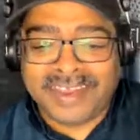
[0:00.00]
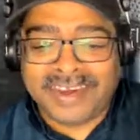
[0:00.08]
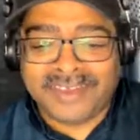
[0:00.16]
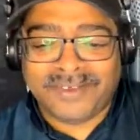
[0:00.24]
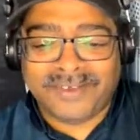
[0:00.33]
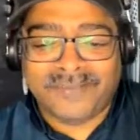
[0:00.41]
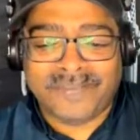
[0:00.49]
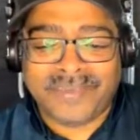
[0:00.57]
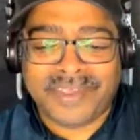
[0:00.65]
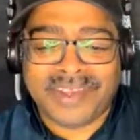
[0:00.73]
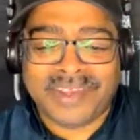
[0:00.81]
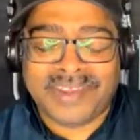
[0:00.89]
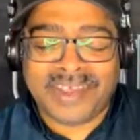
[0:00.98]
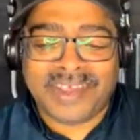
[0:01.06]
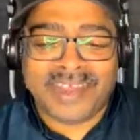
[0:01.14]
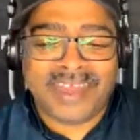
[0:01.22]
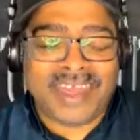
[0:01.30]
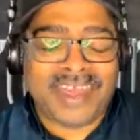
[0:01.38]
you know, and
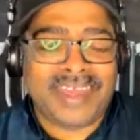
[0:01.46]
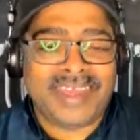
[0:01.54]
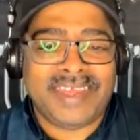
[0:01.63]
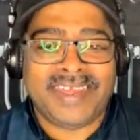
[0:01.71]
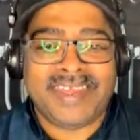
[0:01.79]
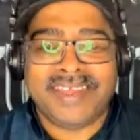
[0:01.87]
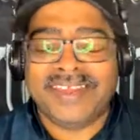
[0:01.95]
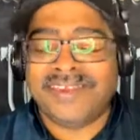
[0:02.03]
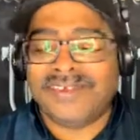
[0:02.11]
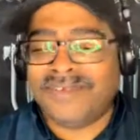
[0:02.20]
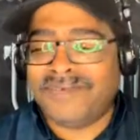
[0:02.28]
say, hey,